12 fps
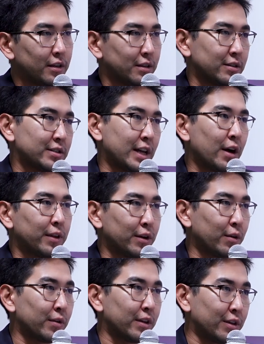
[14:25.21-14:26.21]
because now they
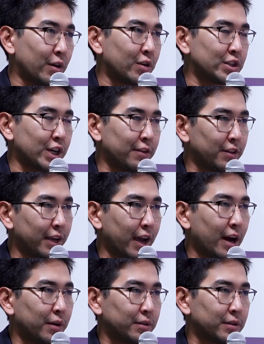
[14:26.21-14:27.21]
know that you're traveling
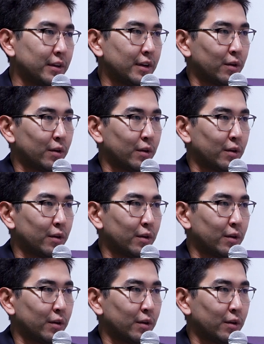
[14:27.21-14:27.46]
out.